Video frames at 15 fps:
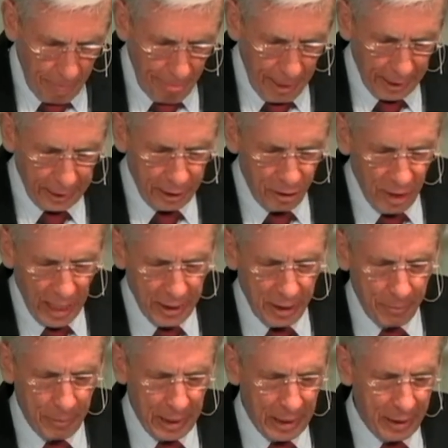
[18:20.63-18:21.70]
And he said to
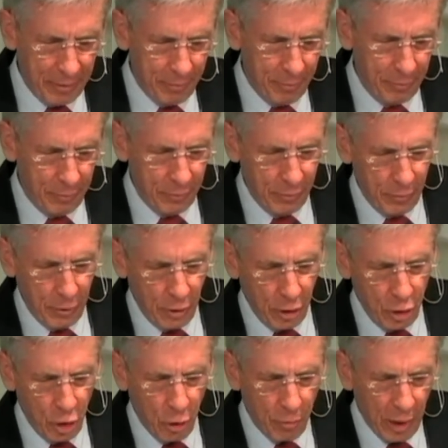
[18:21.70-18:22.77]
me,
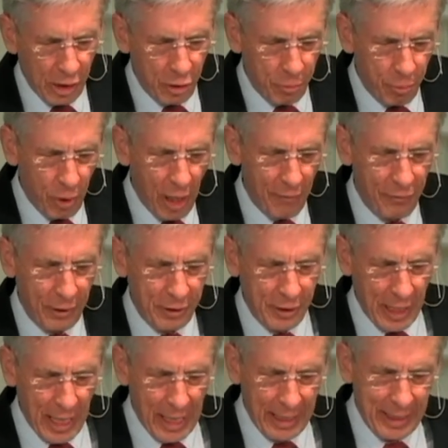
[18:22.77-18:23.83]
you must
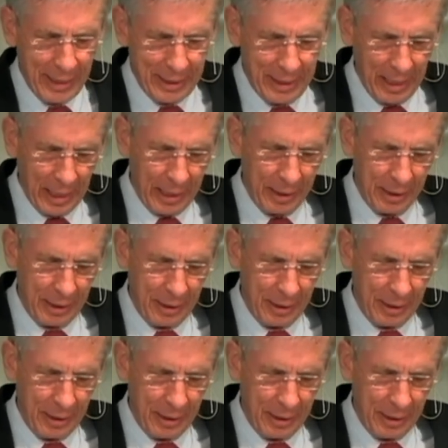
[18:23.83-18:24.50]
prophesy again